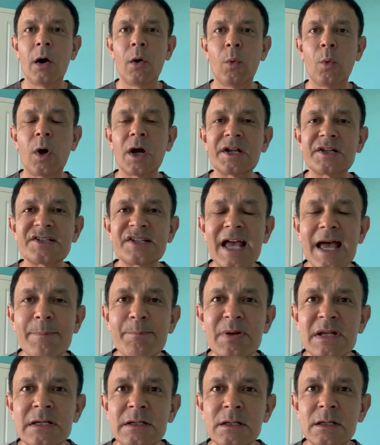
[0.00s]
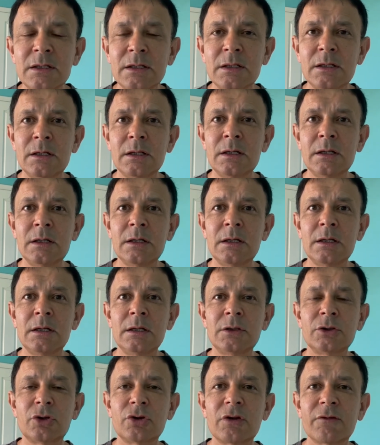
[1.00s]
What has happened
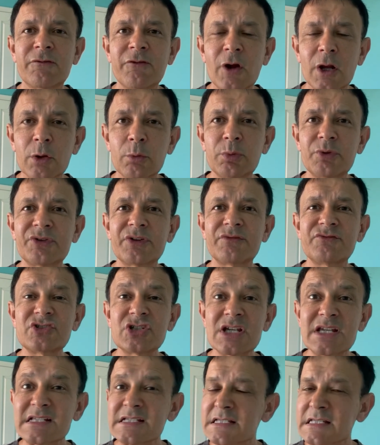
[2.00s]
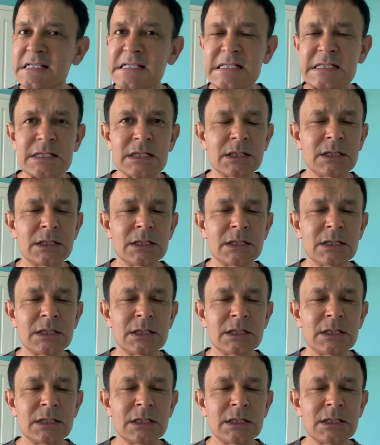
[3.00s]
to the followers of Jesus?